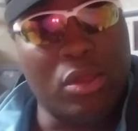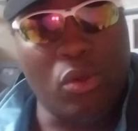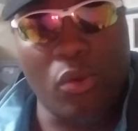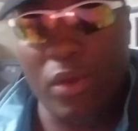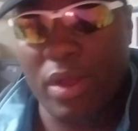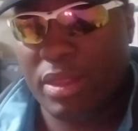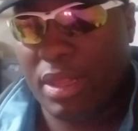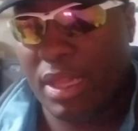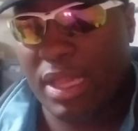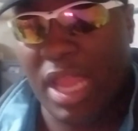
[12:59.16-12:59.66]

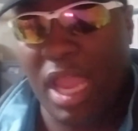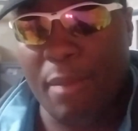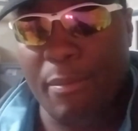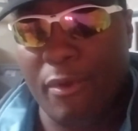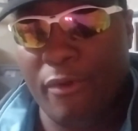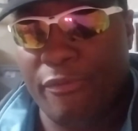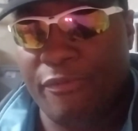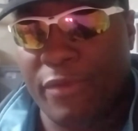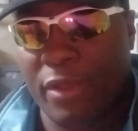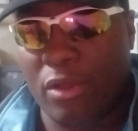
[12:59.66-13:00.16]
going to
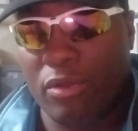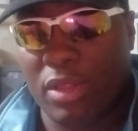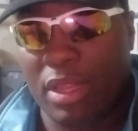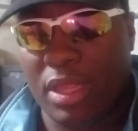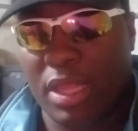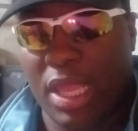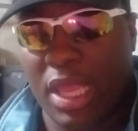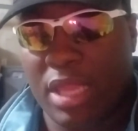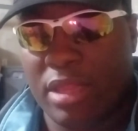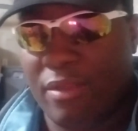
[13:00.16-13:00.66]
Lambeau Field
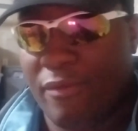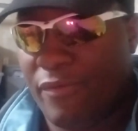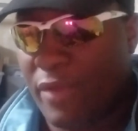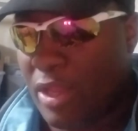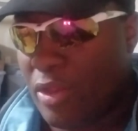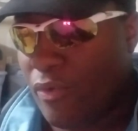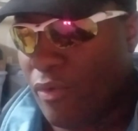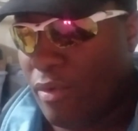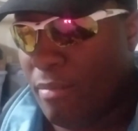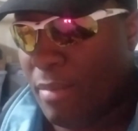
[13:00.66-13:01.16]
and getting the
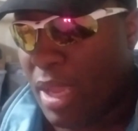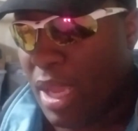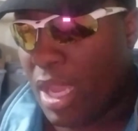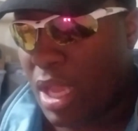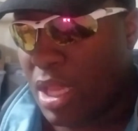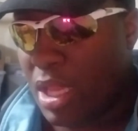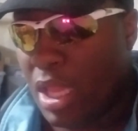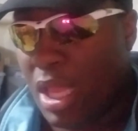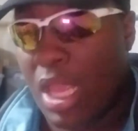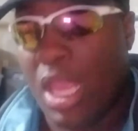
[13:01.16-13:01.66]
victory,
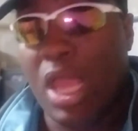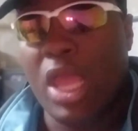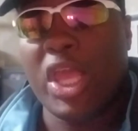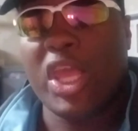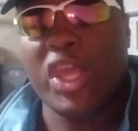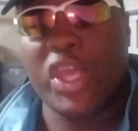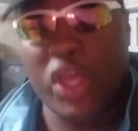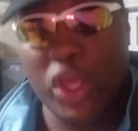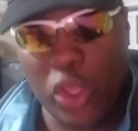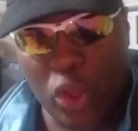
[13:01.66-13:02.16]
man,
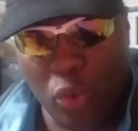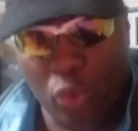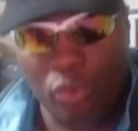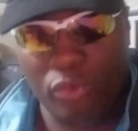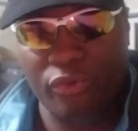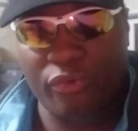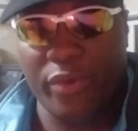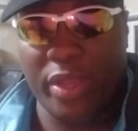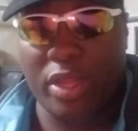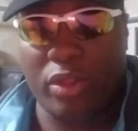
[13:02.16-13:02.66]

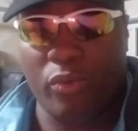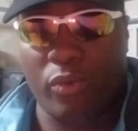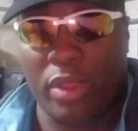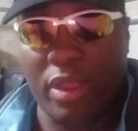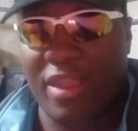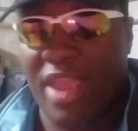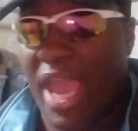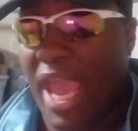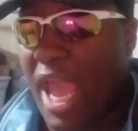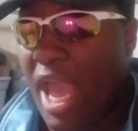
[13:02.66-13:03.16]
huge victory.
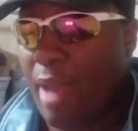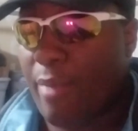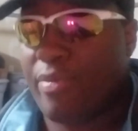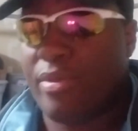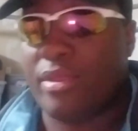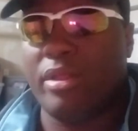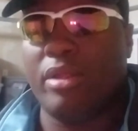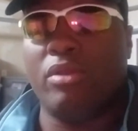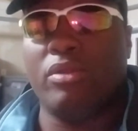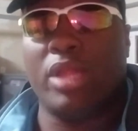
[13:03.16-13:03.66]

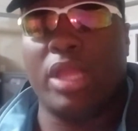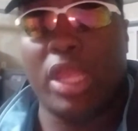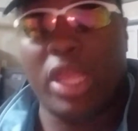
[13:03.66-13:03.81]
Absolutely